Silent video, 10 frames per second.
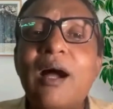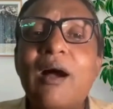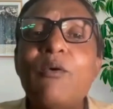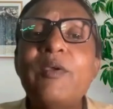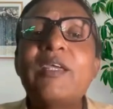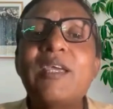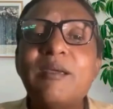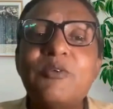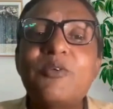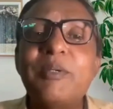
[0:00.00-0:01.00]
how we
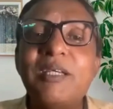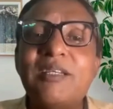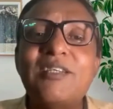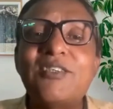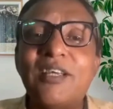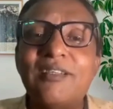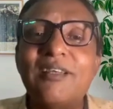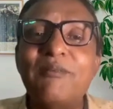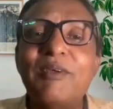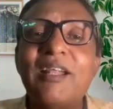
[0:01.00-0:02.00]
came to meet each
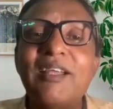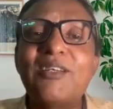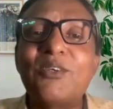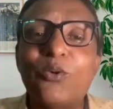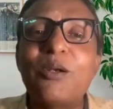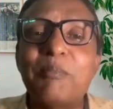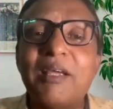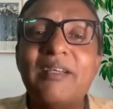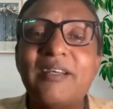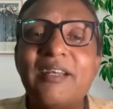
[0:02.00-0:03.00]
other when I told
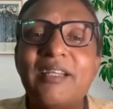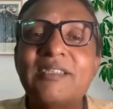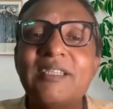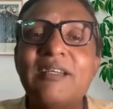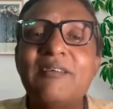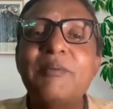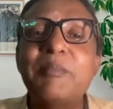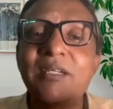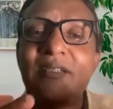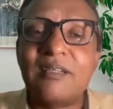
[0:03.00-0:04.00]
my interest, and we
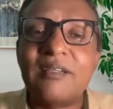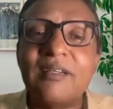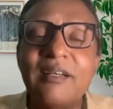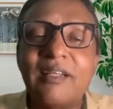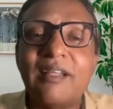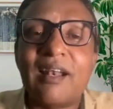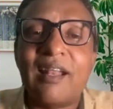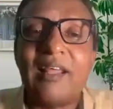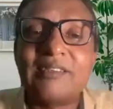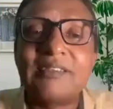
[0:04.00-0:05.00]
met in
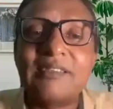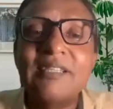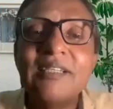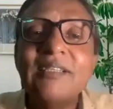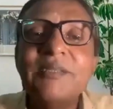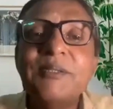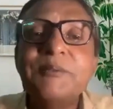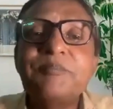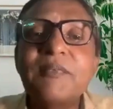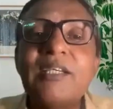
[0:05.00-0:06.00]
Netherlands.
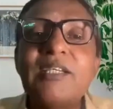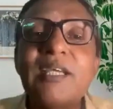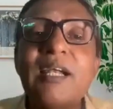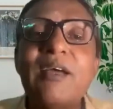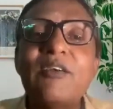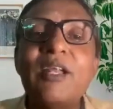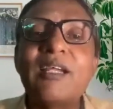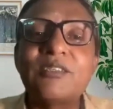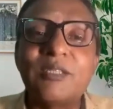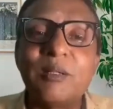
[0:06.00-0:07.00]
He said, I would
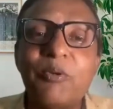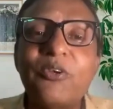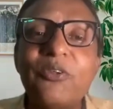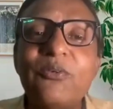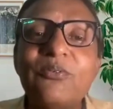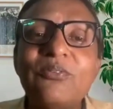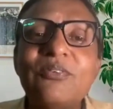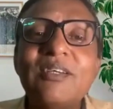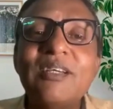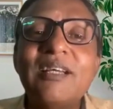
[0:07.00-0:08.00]
like to support you,
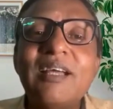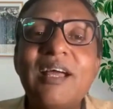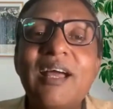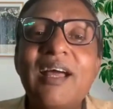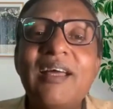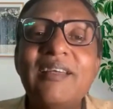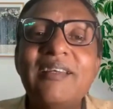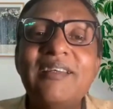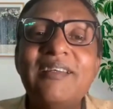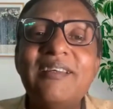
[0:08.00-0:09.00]

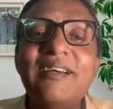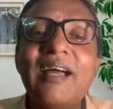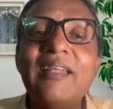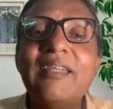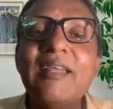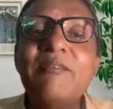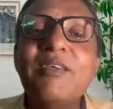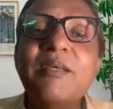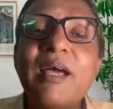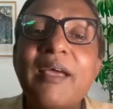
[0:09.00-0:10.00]
and
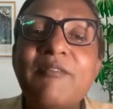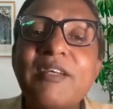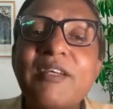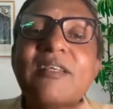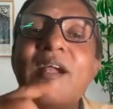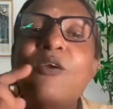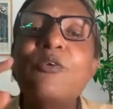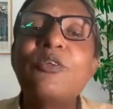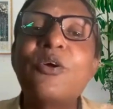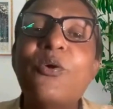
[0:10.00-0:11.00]
then I went
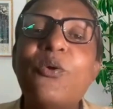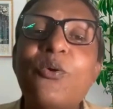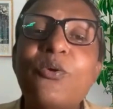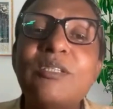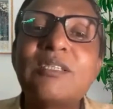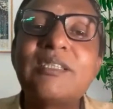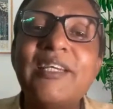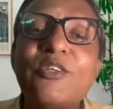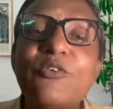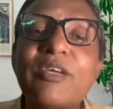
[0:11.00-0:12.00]
around the whole
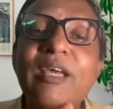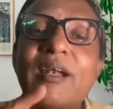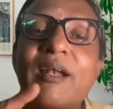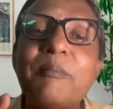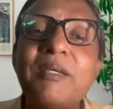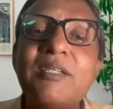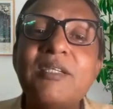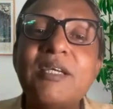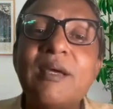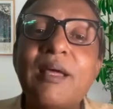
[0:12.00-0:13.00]
state of Kerala
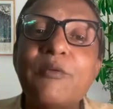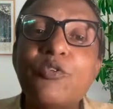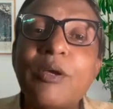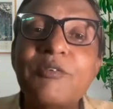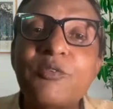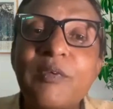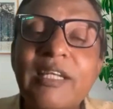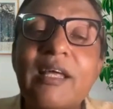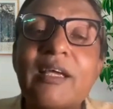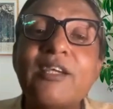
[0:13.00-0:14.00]
meeting. So I was
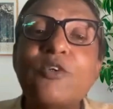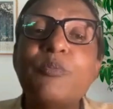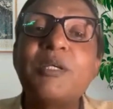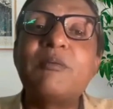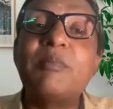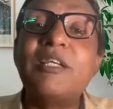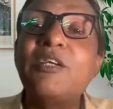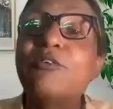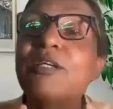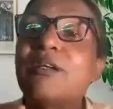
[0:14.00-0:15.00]
very lucky to meet
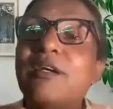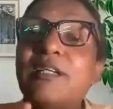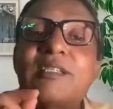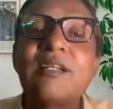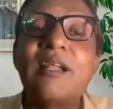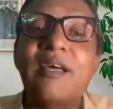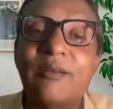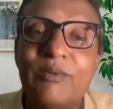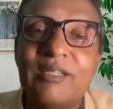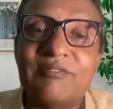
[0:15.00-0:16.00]
many of the traditional
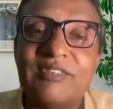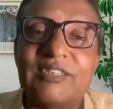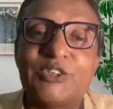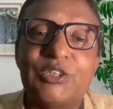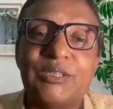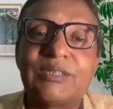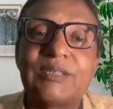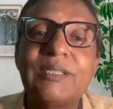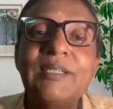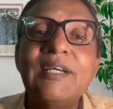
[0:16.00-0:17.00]
Ayurveda
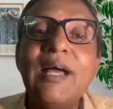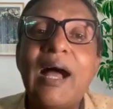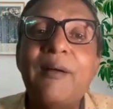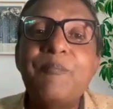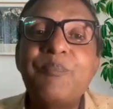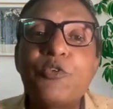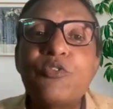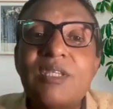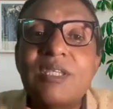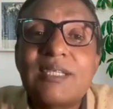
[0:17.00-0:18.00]
physicians. So
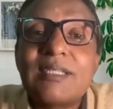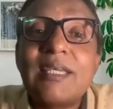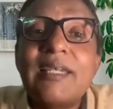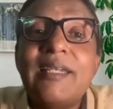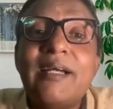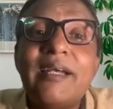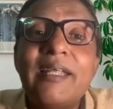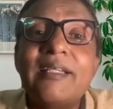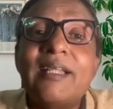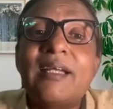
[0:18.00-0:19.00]
this is a
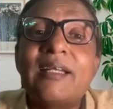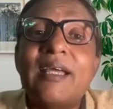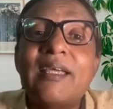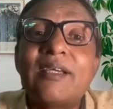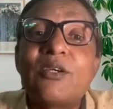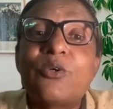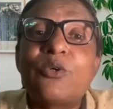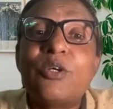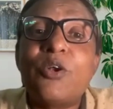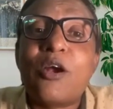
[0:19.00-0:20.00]
learning that I
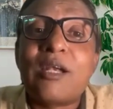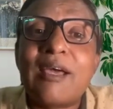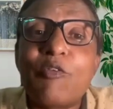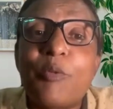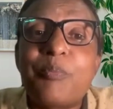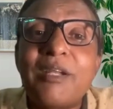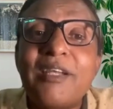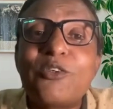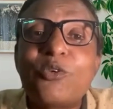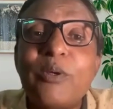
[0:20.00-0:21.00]
could not have
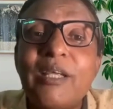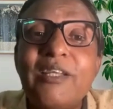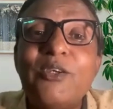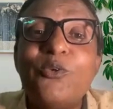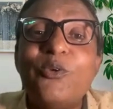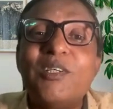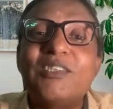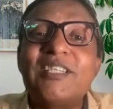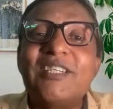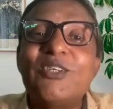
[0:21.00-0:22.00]
obtained through any
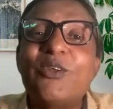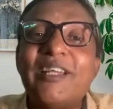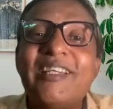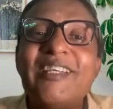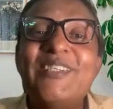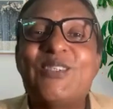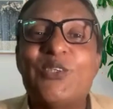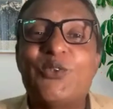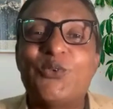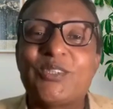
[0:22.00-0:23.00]
university or any
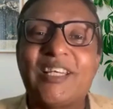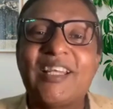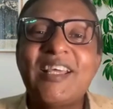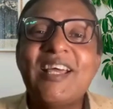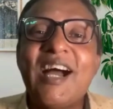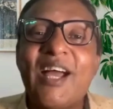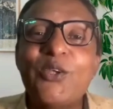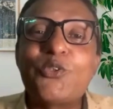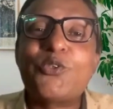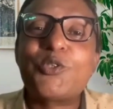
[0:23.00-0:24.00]
institution. I
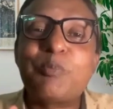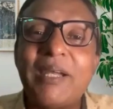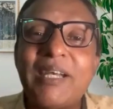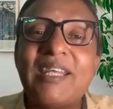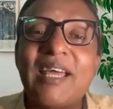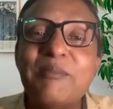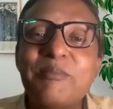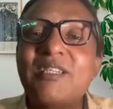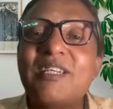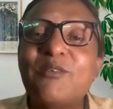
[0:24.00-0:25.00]
used to spend time
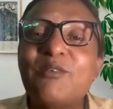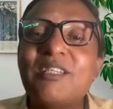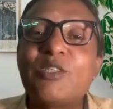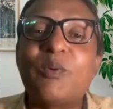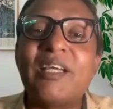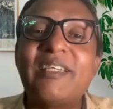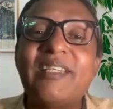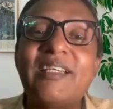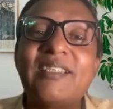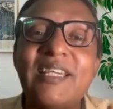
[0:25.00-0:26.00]
sitting with these
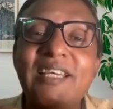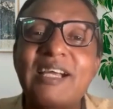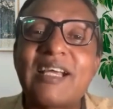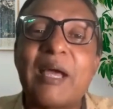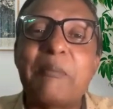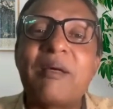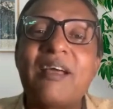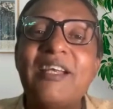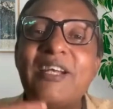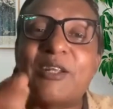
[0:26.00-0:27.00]
Vaidyas, take a
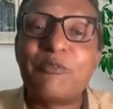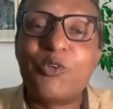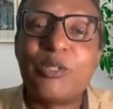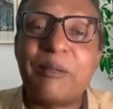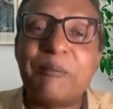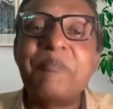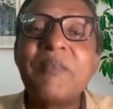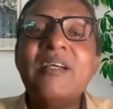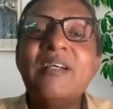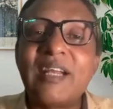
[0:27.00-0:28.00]
camera, interview them,
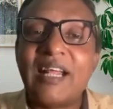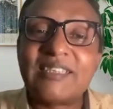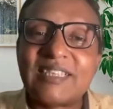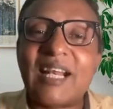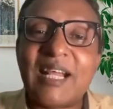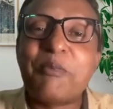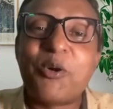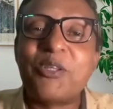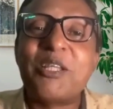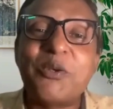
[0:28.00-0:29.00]
transcribe
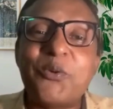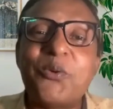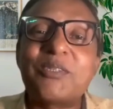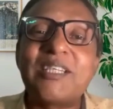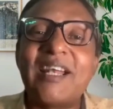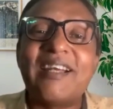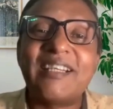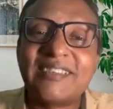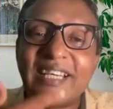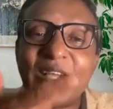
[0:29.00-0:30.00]
all the notes and
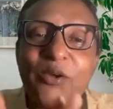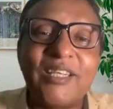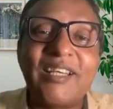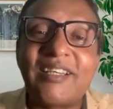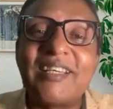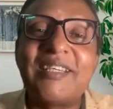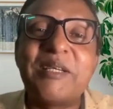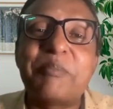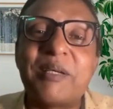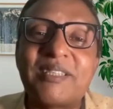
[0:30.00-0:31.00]
understand how they are
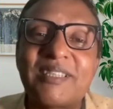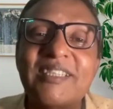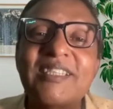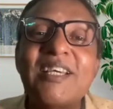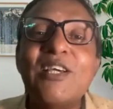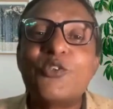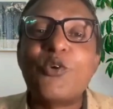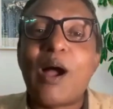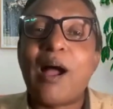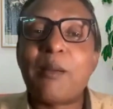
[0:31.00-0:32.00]
treating patients.
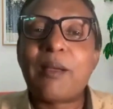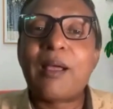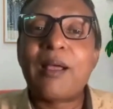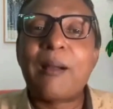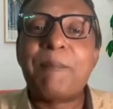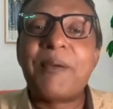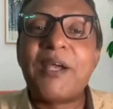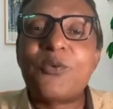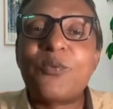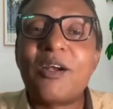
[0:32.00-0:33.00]
So
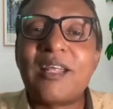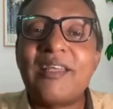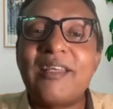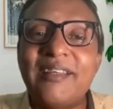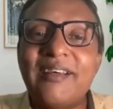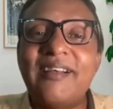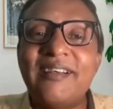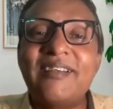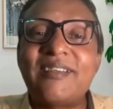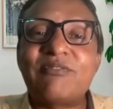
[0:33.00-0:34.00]
compared to what I
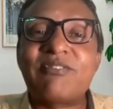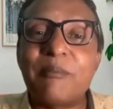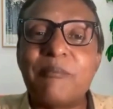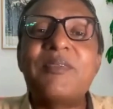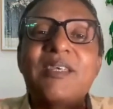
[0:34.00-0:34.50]
learned from